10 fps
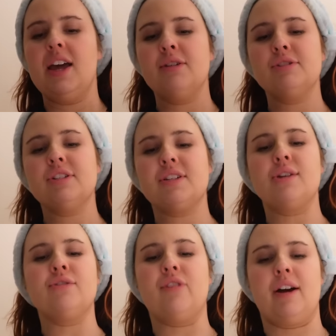It was just
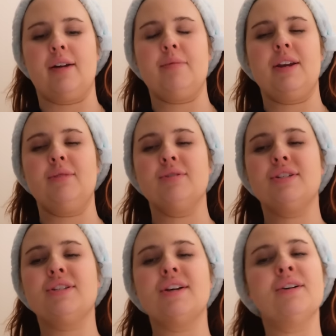such a vibe and it was
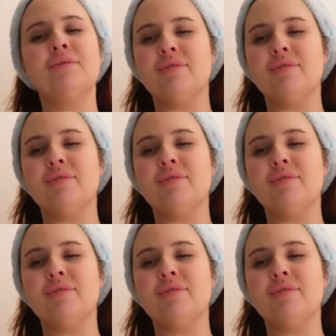so